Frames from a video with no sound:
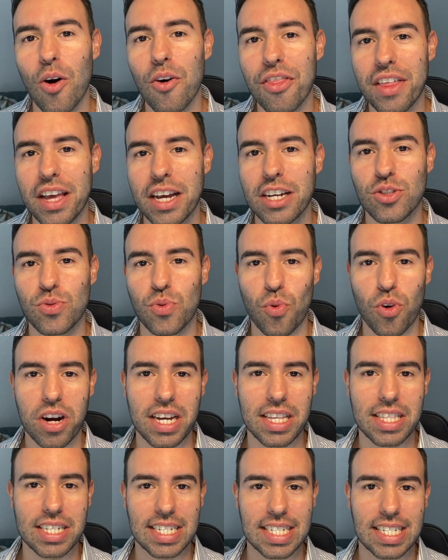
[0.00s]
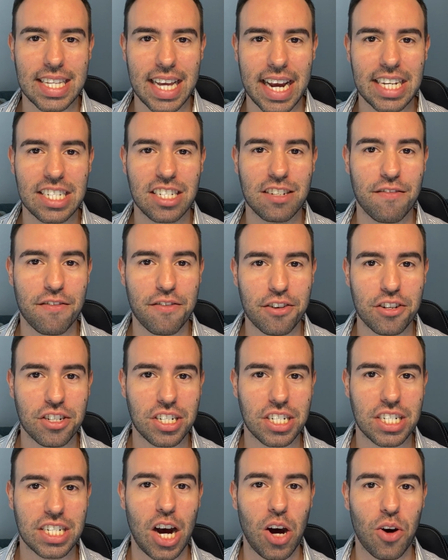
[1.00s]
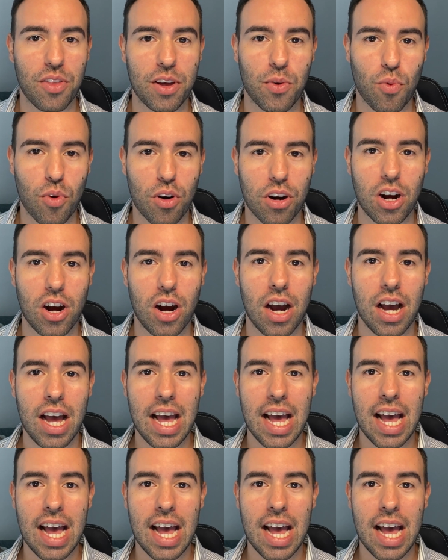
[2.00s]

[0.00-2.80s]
things work in the States versus how they work